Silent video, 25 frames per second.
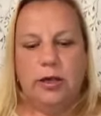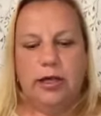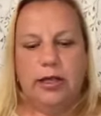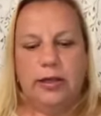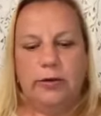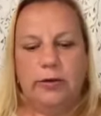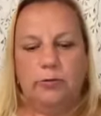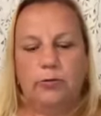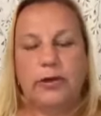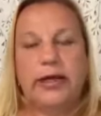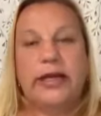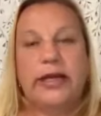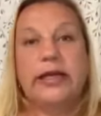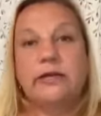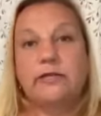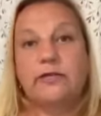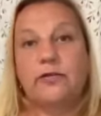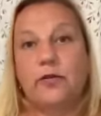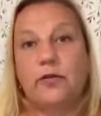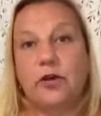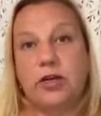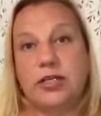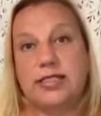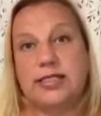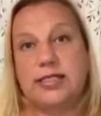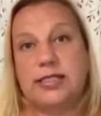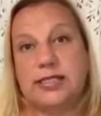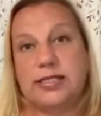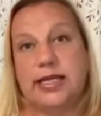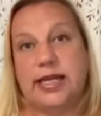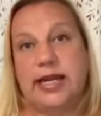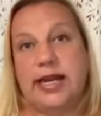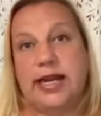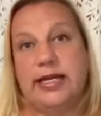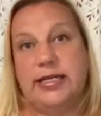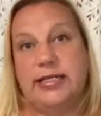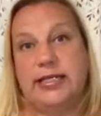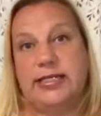reinforces that
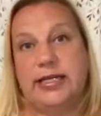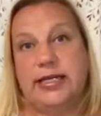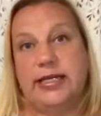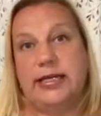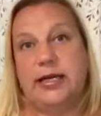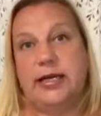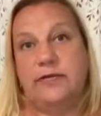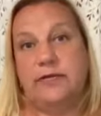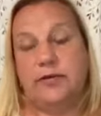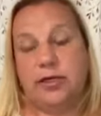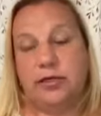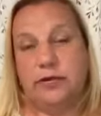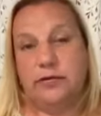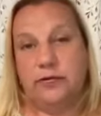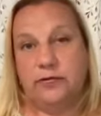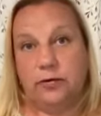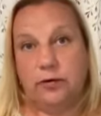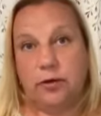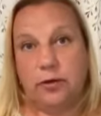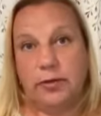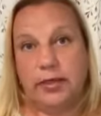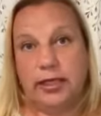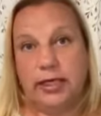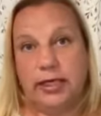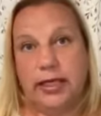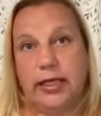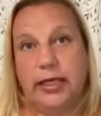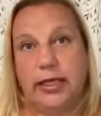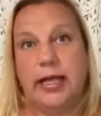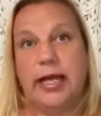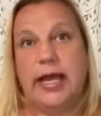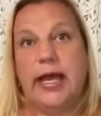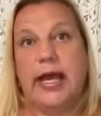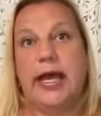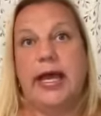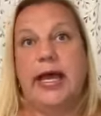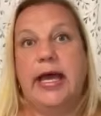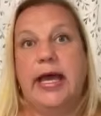idea of conformity
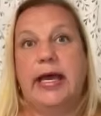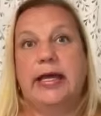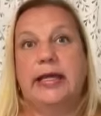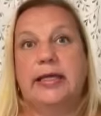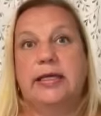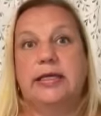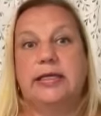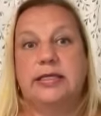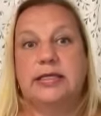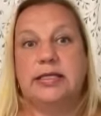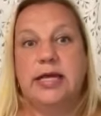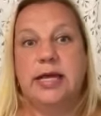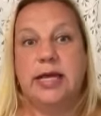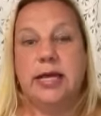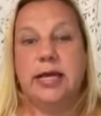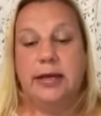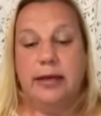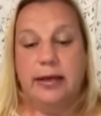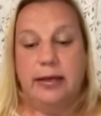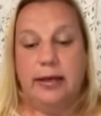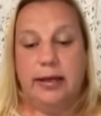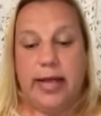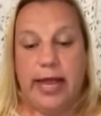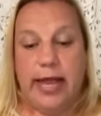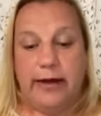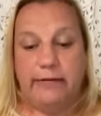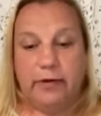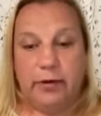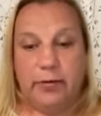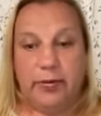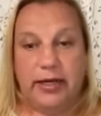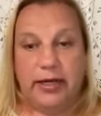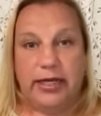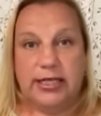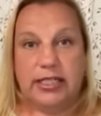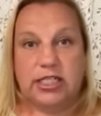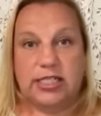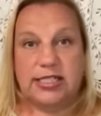and
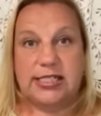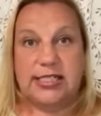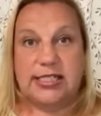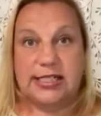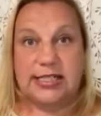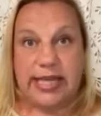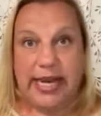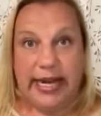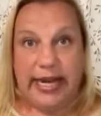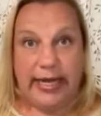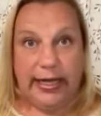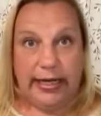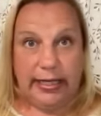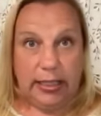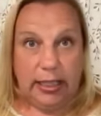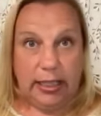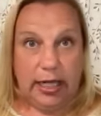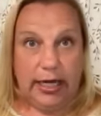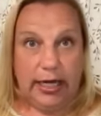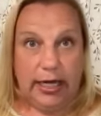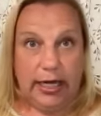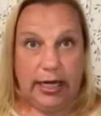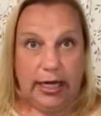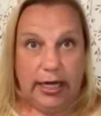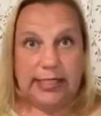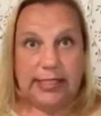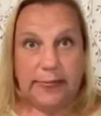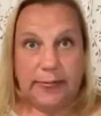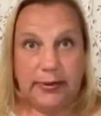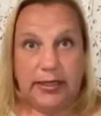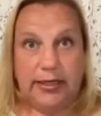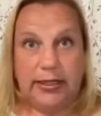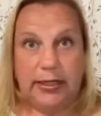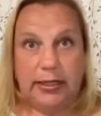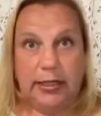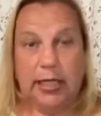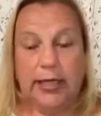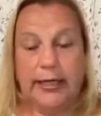everybody just staying in line, stepping
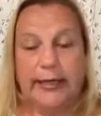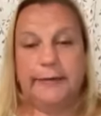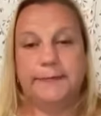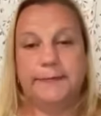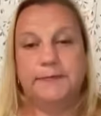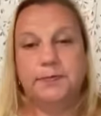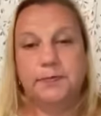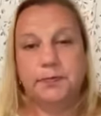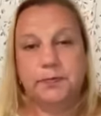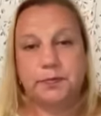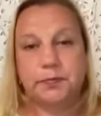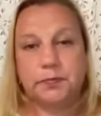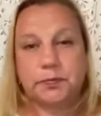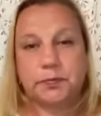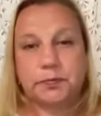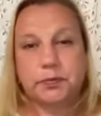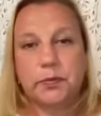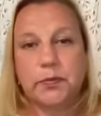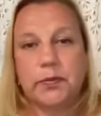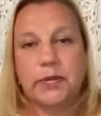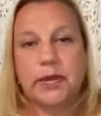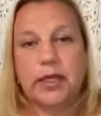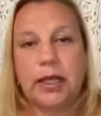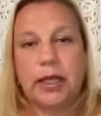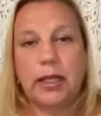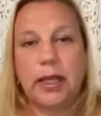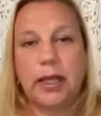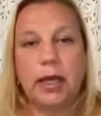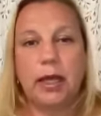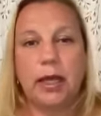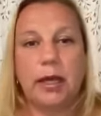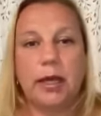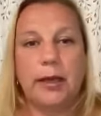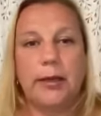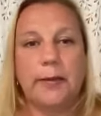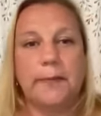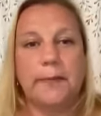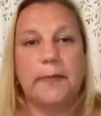in line.
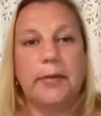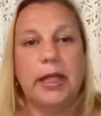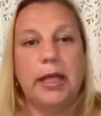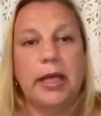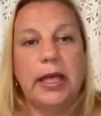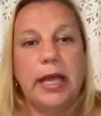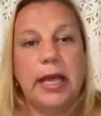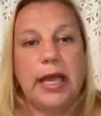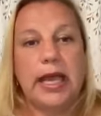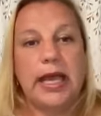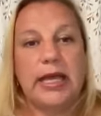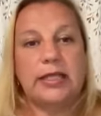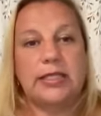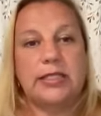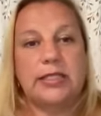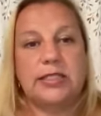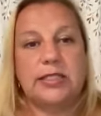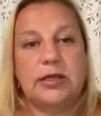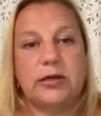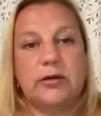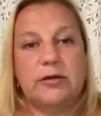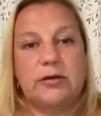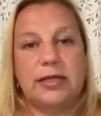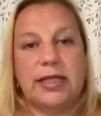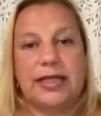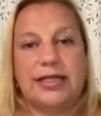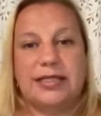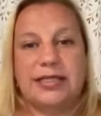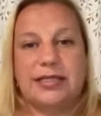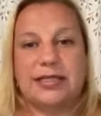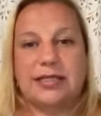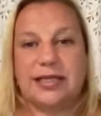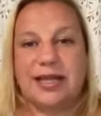And so that's